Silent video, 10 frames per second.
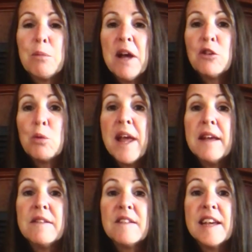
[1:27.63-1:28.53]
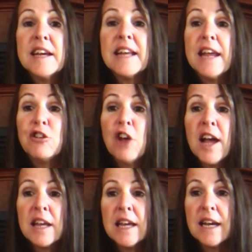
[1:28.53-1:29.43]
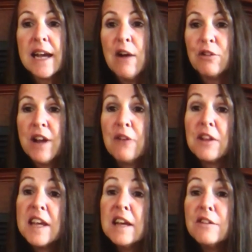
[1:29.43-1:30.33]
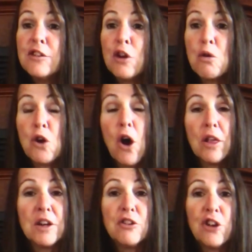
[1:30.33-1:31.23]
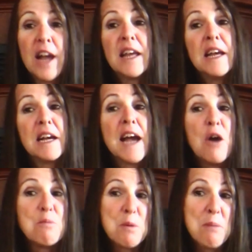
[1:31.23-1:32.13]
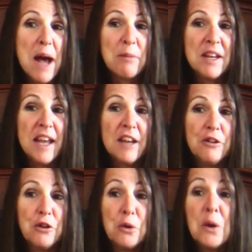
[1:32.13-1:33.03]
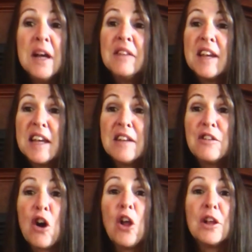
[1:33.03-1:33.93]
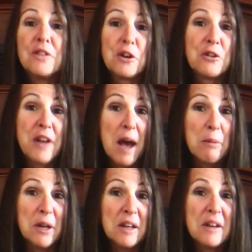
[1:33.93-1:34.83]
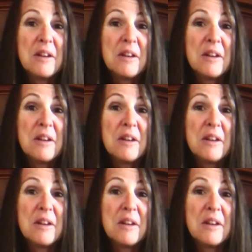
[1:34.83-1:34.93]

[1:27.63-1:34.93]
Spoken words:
the best way is to get a checking account. Now, the kids don't call it a checking account, but mom and dad do. The kids call it their debit.